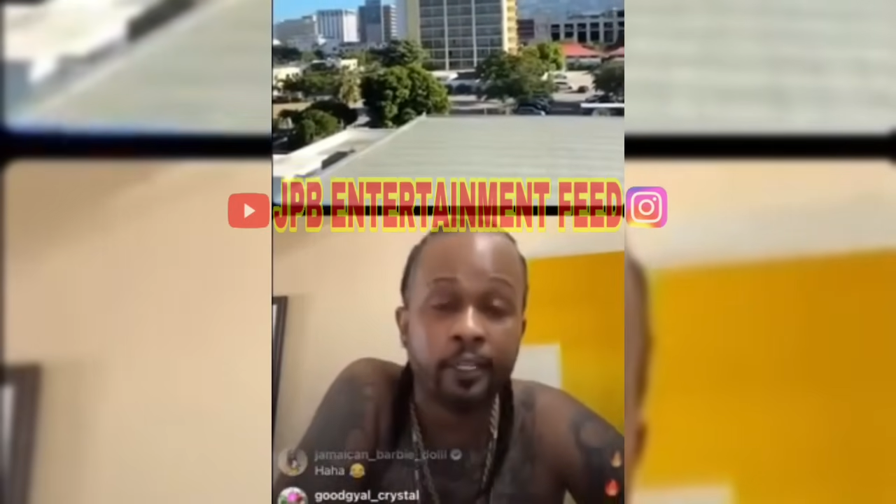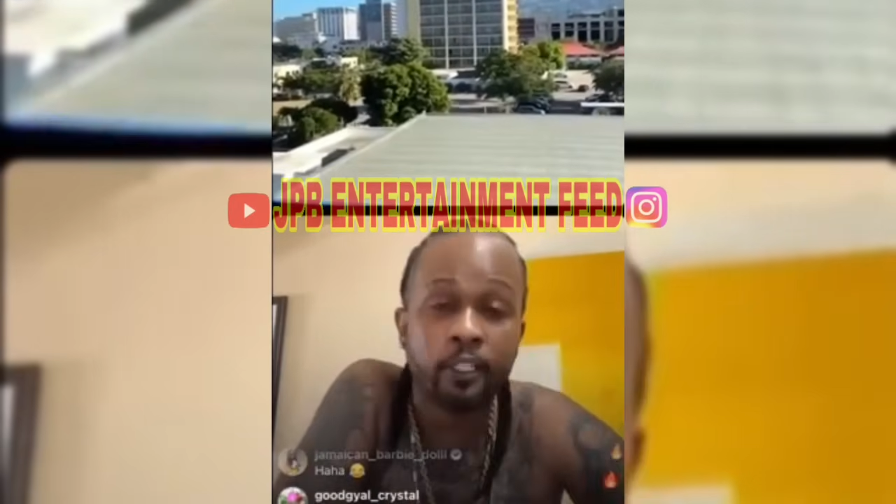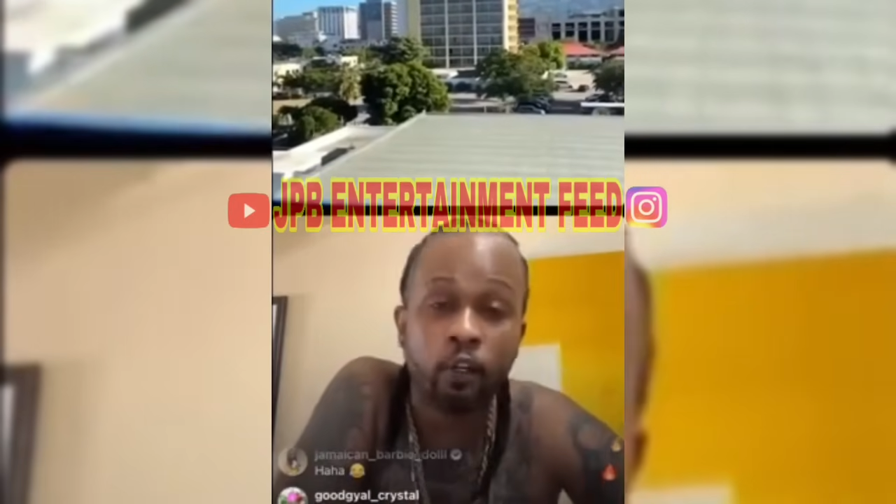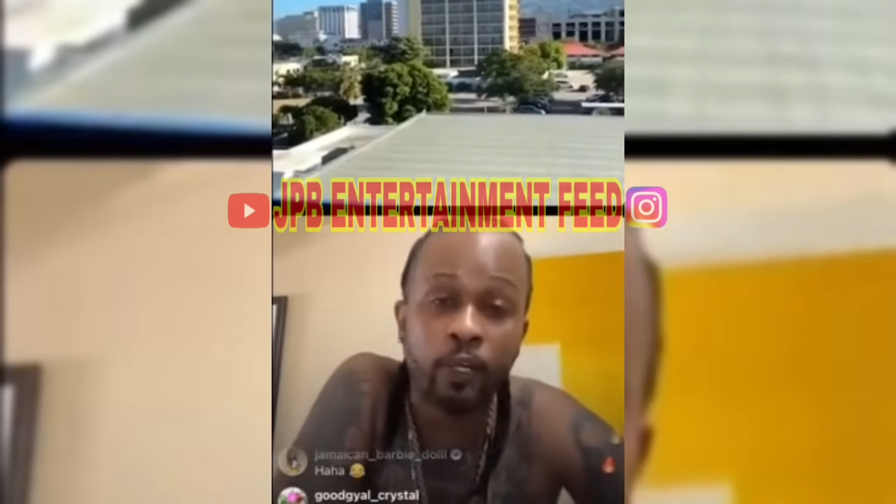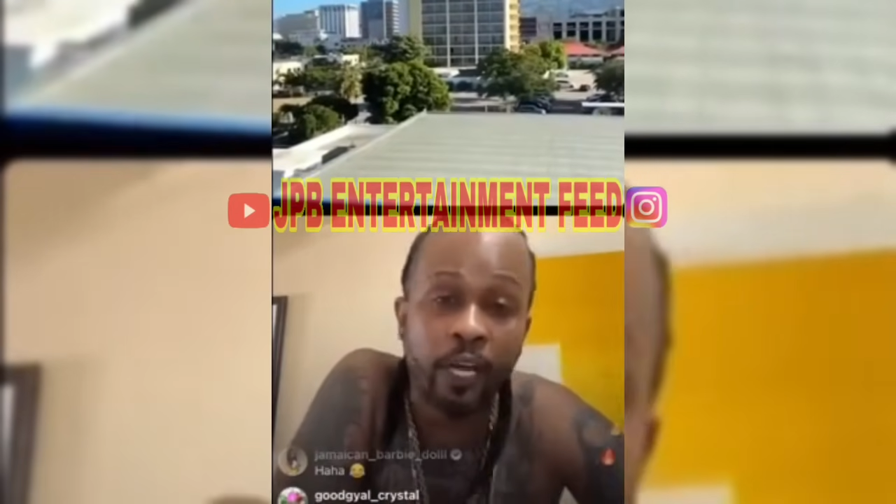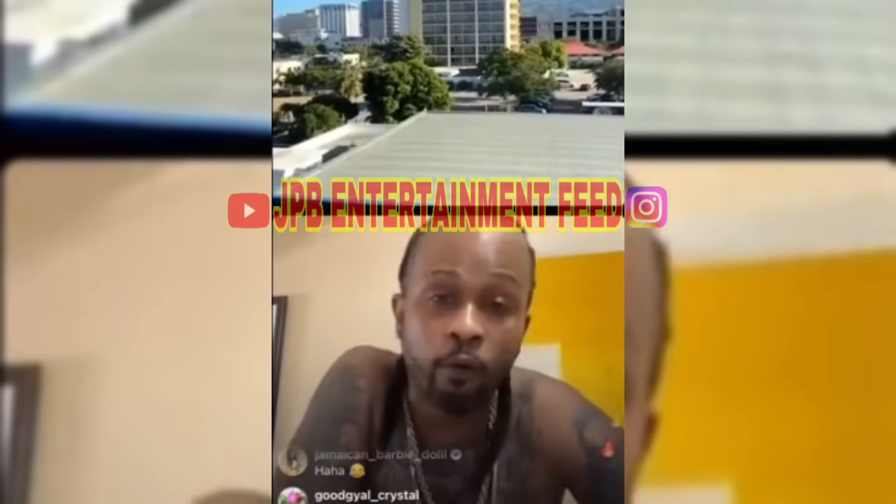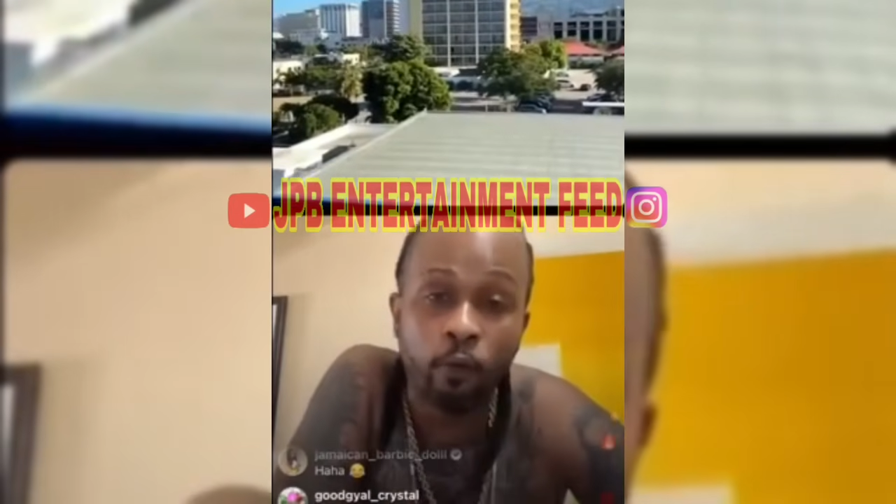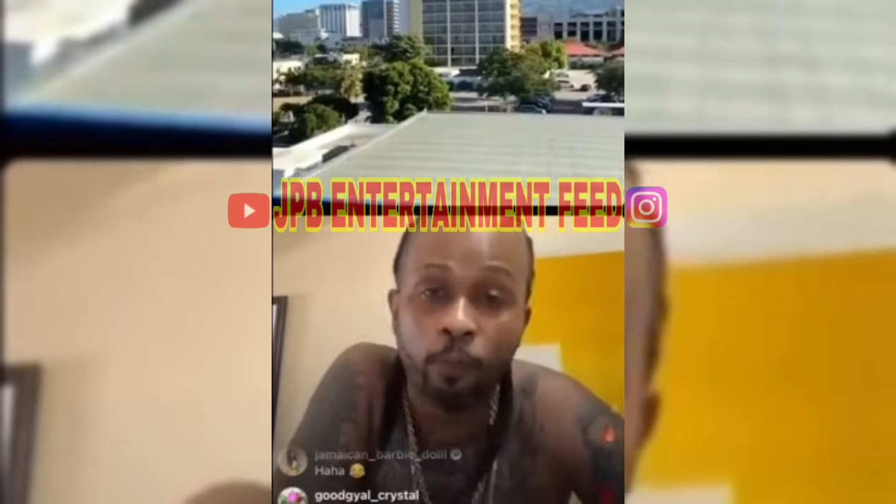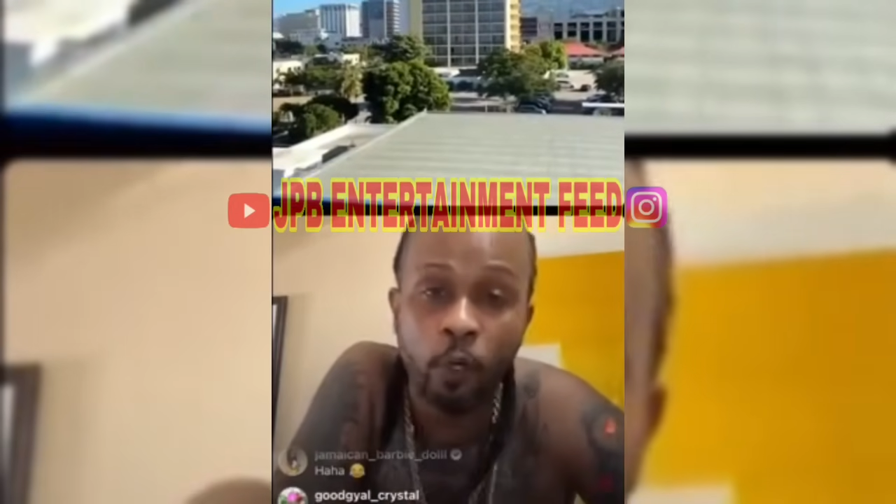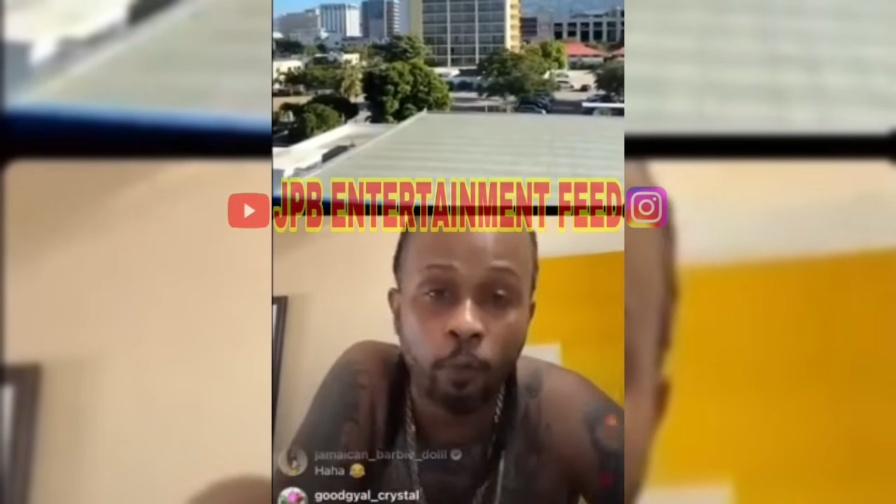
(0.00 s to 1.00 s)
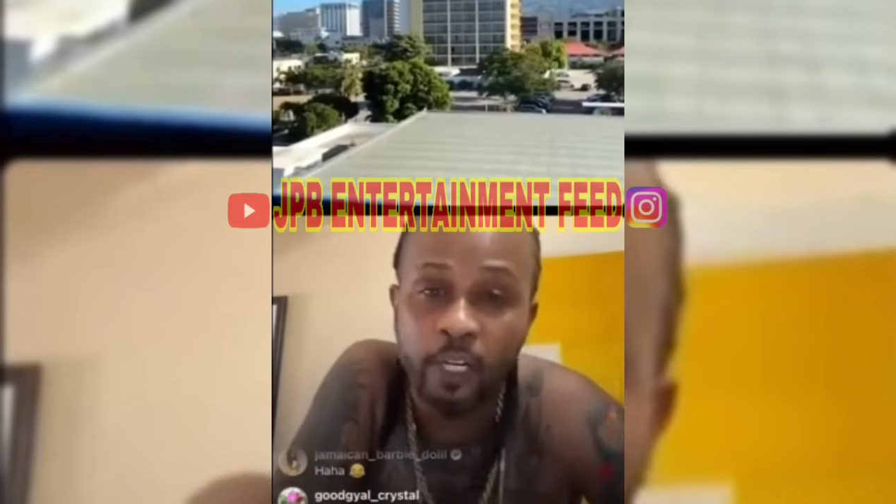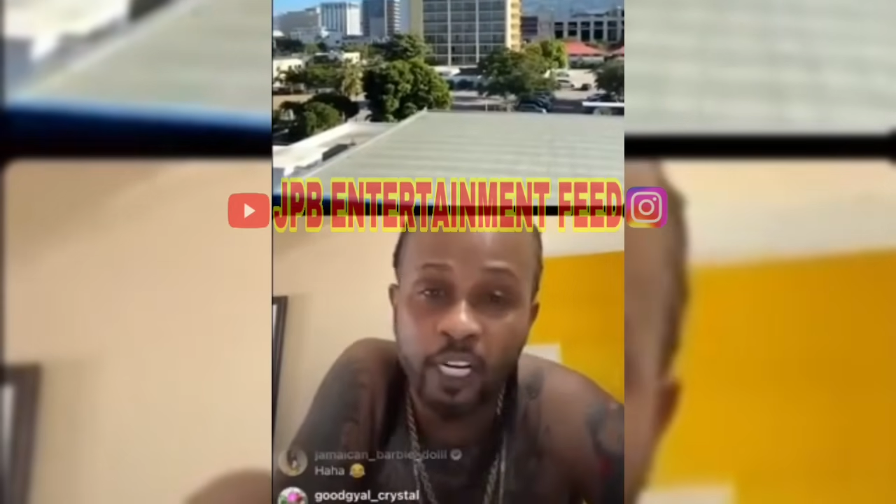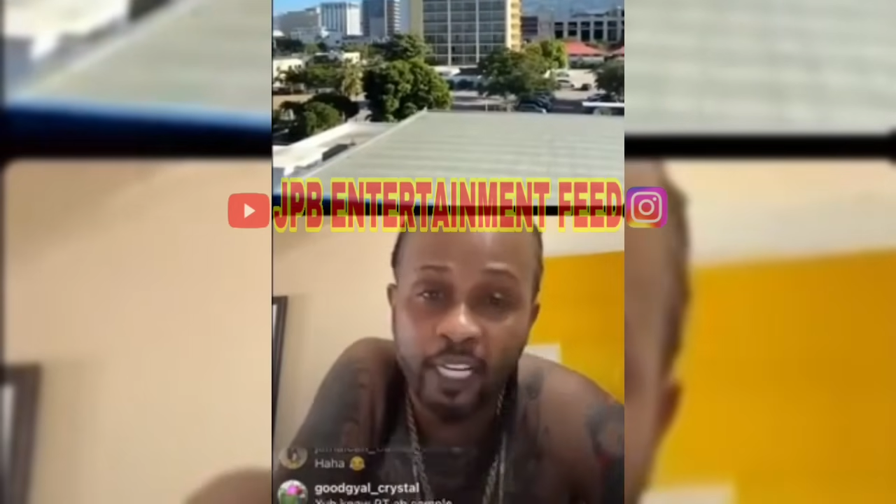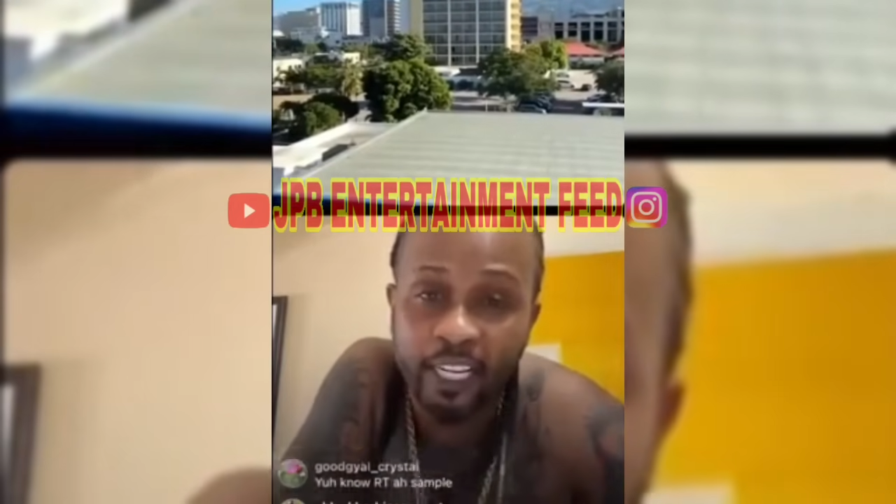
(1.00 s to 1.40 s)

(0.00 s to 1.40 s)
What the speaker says: You could have no, me not